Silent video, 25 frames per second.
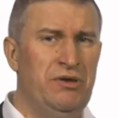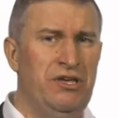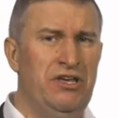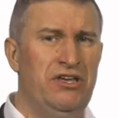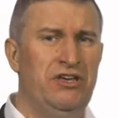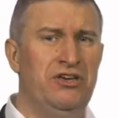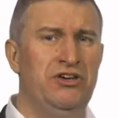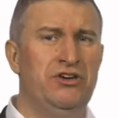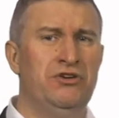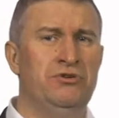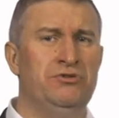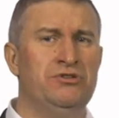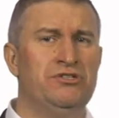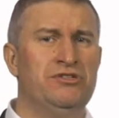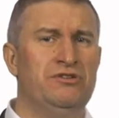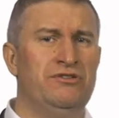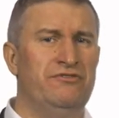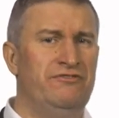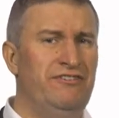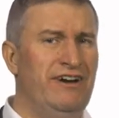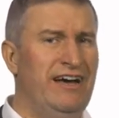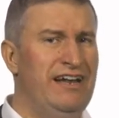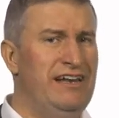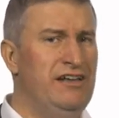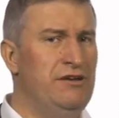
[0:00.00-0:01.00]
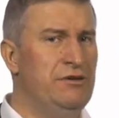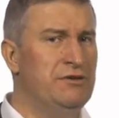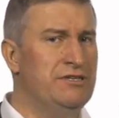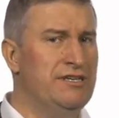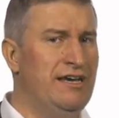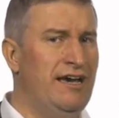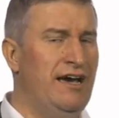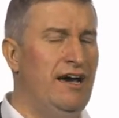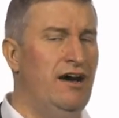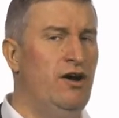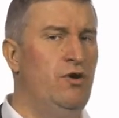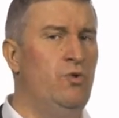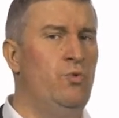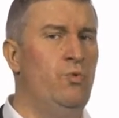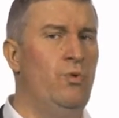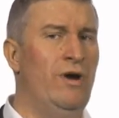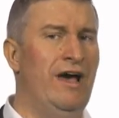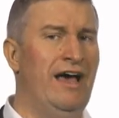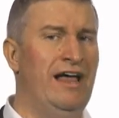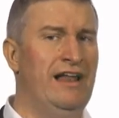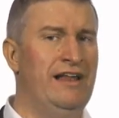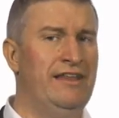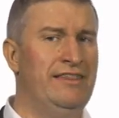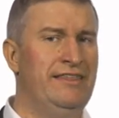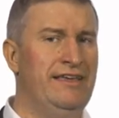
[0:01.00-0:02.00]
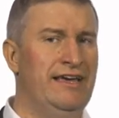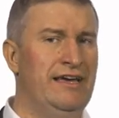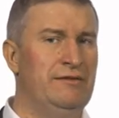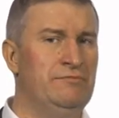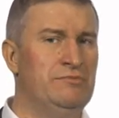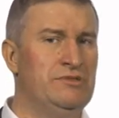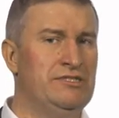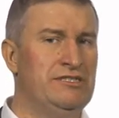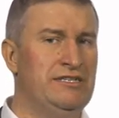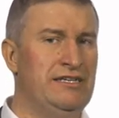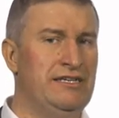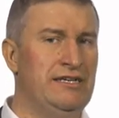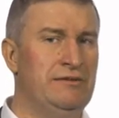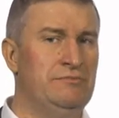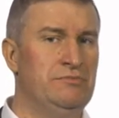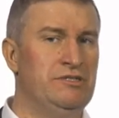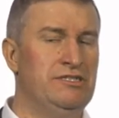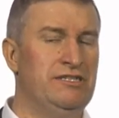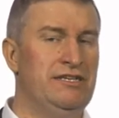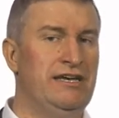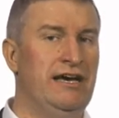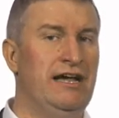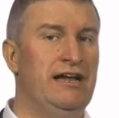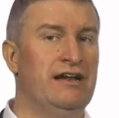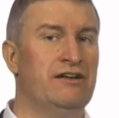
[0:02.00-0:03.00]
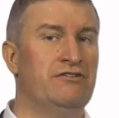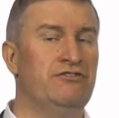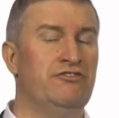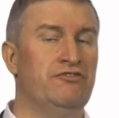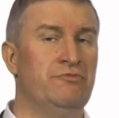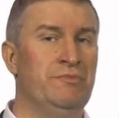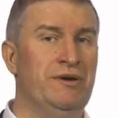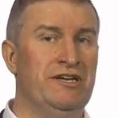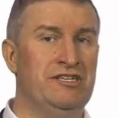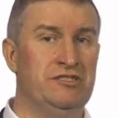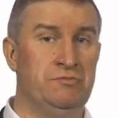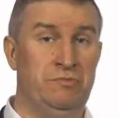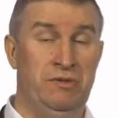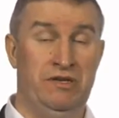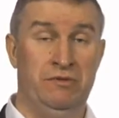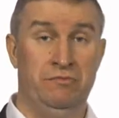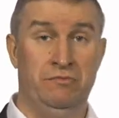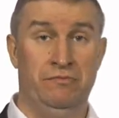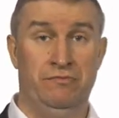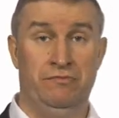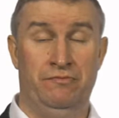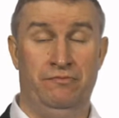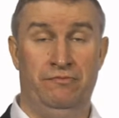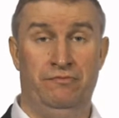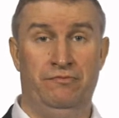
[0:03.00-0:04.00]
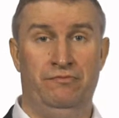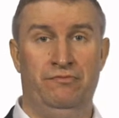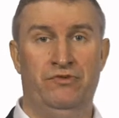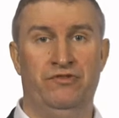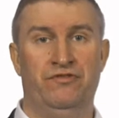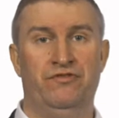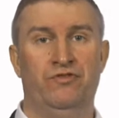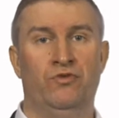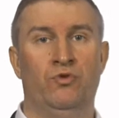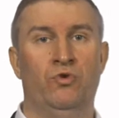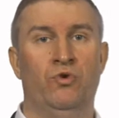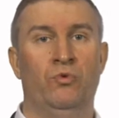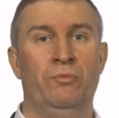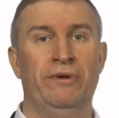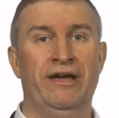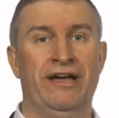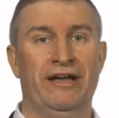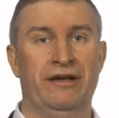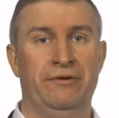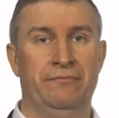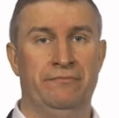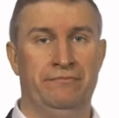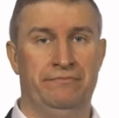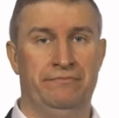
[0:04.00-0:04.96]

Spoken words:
be used to evaluate how well the MCMC algorithm has been performing.